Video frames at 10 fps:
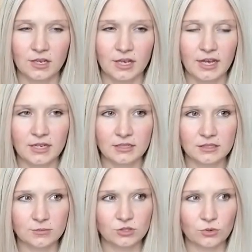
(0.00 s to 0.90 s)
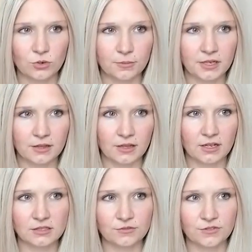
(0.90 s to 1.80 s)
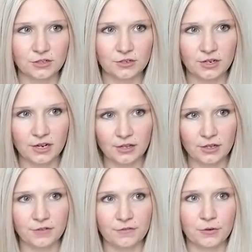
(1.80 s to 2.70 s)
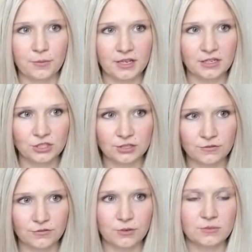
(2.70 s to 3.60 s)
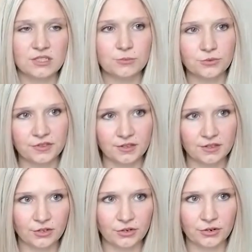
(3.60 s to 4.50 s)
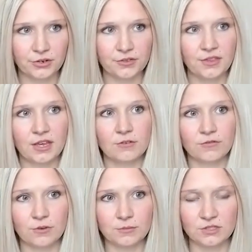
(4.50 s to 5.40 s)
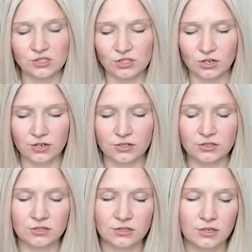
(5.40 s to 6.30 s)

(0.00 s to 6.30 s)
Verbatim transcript: And it's absorbing lots of information from deep within the earth and from the stars.